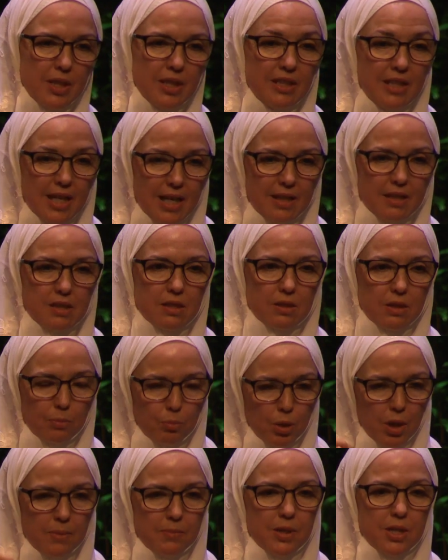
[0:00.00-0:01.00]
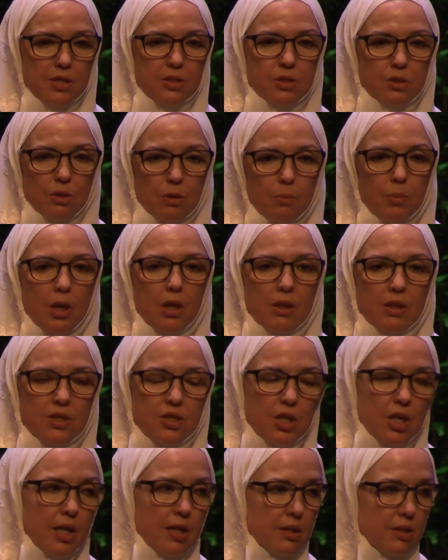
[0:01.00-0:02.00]
yet the Prime Minister
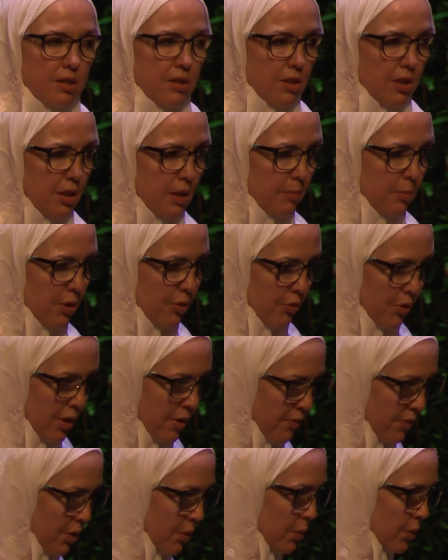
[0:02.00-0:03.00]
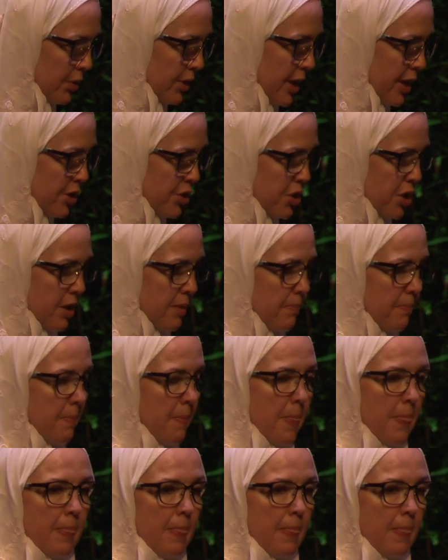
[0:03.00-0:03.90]
apologized to him in front of the whole nation